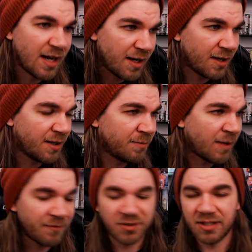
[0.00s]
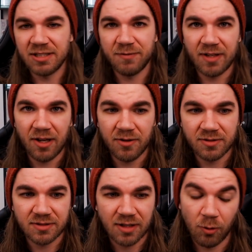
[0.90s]
I've done these
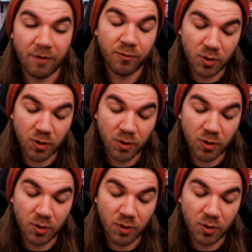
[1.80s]
videos, or I've